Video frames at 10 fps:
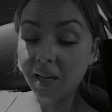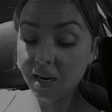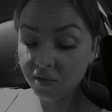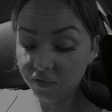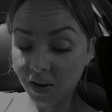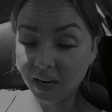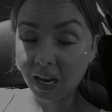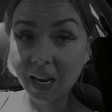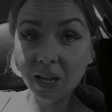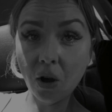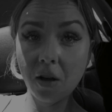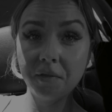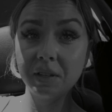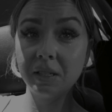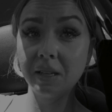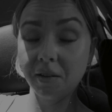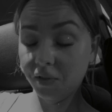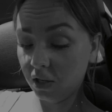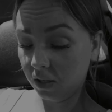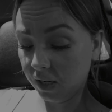I didn't find any office stuff
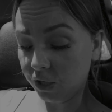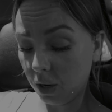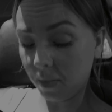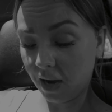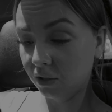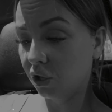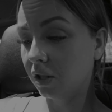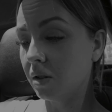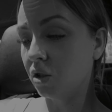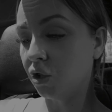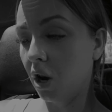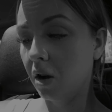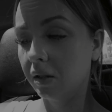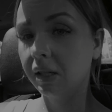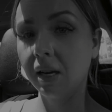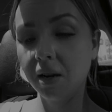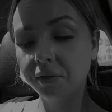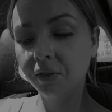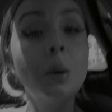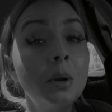in TJ Maxx, just dog
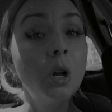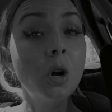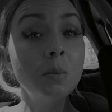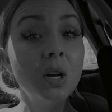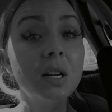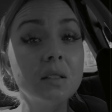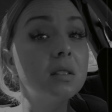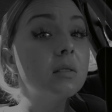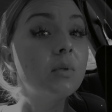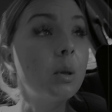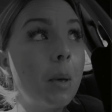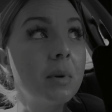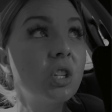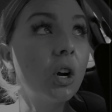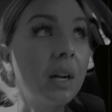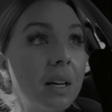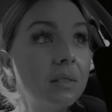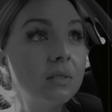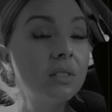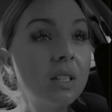stuff. I'm gonna go Home Goods and then maybe Target
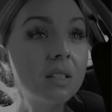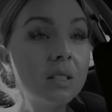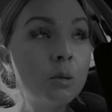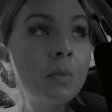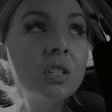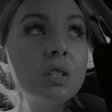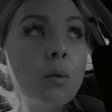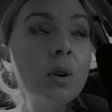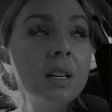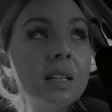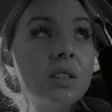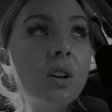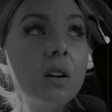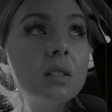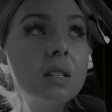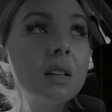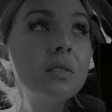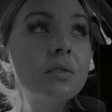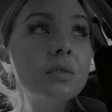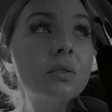because as much as I wanted to get the dog
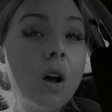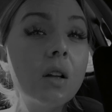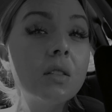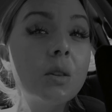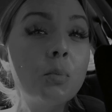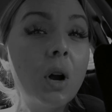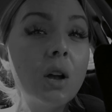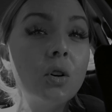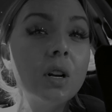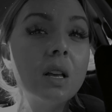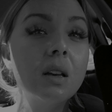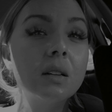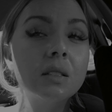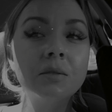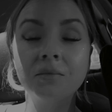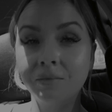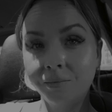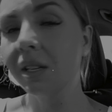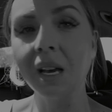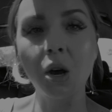stuff, not the priority.
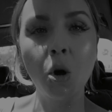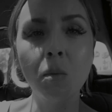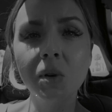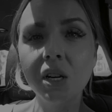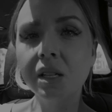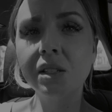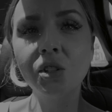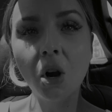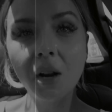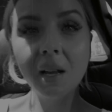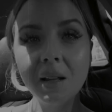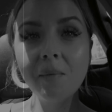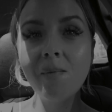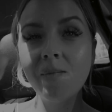Let's hit Home Goods and Target.